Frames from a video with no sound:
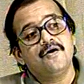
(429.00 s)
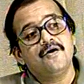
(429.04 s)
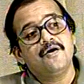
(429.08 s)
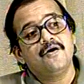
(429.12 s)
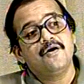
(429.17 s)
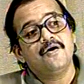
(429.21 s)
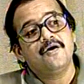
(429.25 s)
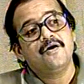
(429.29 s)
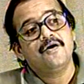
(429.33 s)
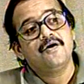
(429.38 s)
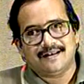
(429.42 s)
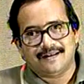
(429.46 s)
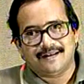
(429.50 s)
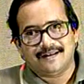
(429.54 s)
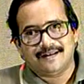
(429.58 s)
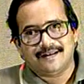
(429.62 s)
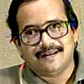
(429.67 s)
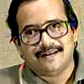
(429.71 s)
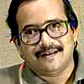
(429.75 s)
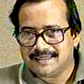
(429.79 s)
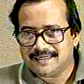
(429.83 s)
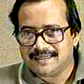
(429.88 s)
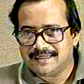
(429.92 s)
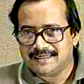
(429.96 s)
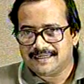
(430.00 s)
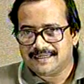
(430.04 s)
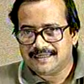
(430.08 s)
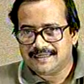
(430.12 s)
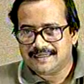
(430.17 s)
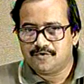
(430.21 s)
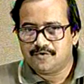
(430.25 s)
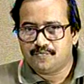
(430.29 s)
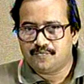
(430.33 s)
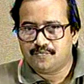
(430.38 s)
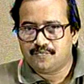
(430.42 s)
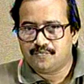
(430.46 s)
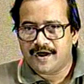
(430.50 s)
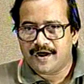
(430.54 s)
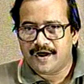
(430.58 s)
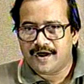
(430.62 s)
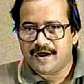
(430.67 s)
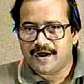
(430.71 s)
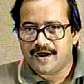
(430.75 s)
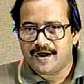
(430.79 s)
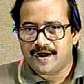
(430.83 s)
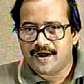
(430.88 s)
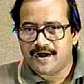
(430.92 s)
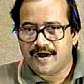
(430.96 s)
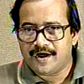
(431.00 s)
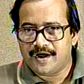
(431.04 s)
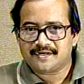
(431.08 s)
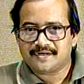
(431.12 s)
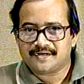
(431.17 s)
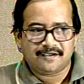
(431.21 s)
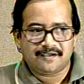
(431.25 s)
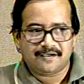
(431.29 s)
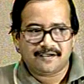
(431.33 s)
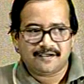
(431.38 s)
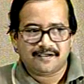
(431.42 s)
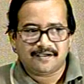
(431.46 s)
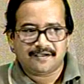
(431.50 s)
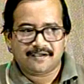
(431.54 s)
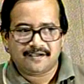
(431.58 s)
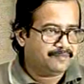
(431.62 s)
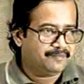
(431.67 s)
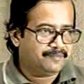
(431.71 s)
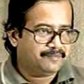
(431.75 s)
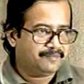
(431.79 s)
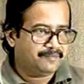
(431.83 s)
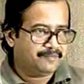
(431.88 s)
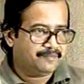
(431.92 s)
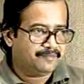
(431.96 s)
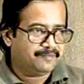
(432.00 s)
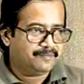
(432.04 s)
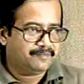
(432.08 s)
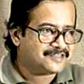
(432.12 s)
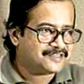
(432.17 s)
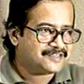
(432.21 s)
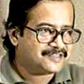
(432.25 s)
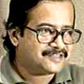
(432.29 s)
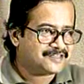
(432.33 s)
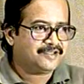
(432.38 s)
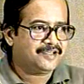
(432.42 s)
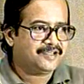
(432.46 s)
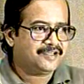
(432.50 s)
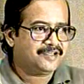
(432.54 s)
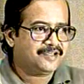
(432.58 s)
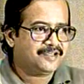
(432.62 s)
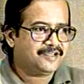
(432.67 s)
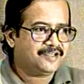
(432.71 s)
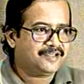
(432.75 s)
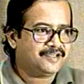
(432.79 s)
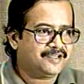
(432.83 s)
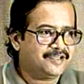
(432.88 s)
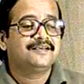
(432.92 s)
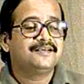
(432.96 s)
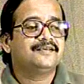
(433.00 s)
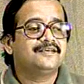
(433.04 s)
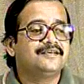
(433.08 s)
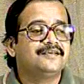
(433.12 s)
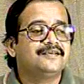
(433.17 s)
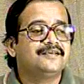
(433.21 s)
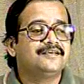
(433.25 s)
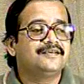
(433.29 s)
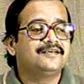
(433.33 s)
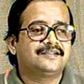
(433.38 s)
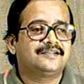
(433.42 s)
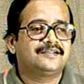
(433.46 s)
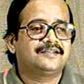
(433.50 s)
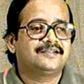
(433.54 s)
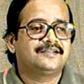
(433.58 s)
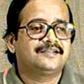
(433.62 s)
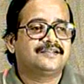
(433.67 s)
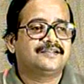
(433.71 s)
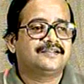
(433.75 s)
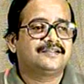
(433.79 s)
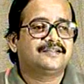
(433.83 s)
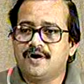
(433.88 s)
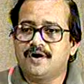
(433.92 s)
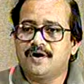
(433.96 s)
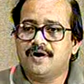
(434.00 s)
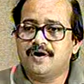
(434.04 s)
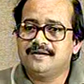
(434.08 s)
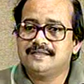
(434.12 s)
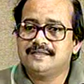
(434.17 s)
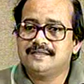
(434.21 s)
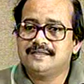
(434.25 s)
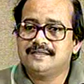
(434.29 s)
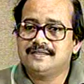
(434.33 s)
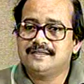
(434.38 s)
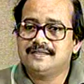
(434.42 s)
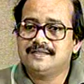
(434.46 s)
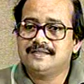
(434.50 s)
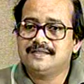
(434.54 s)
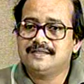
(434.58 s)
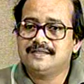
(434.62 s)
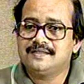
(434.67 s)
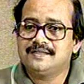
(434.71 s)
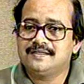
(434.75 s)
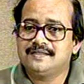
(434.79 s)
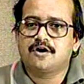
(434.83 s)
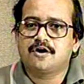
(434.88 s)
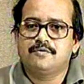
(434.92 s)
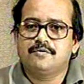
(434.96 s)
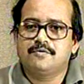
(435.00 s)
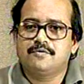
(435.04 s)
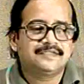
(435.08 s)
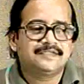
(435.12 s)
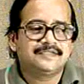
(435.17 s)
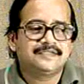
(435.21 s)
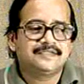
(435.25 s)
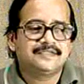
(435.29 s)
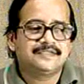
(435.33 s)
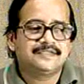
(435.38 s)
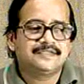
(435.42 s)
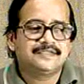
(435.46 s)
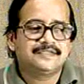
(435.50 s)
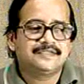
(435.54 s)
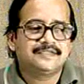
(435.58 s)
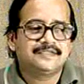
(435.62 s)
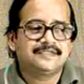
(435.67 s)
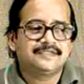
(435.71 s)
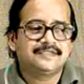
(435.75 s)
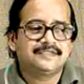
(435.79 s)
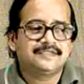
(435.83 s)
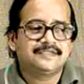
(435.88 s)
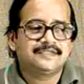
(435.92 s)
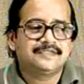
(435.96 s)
Well, that's a good point. In fact, I missed last time really. That's a good point. Is that when you talk about signal, we